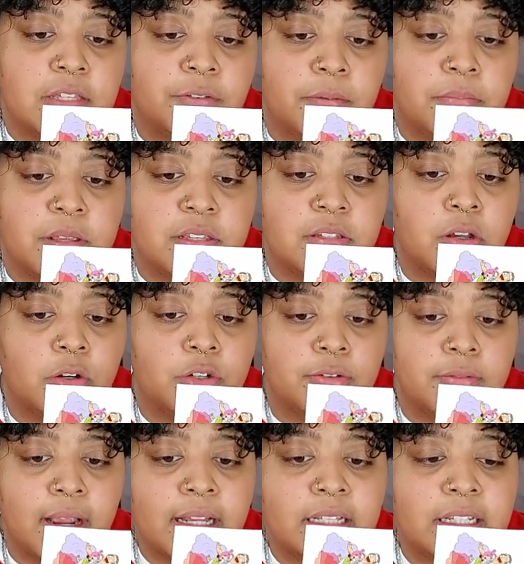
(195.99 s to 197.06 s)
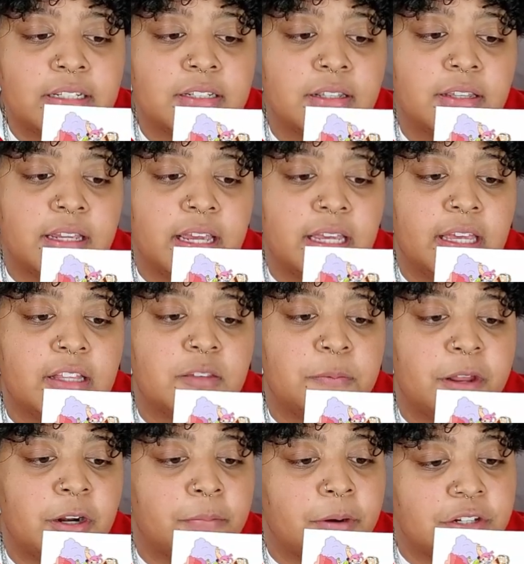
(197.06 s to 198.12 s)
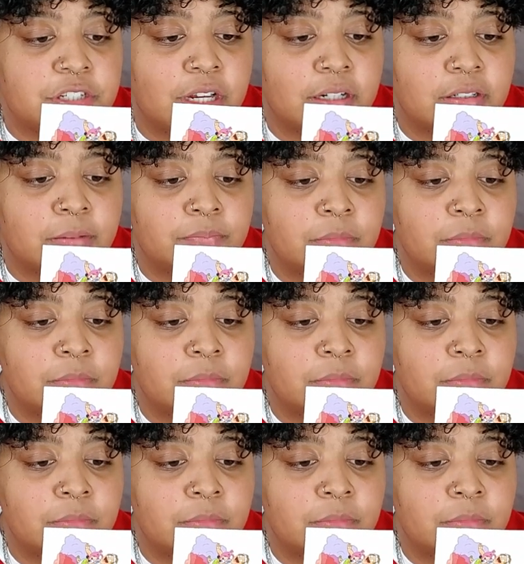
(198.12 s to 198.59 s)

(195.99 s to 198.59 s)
from this go directly to the It Gets Better project?"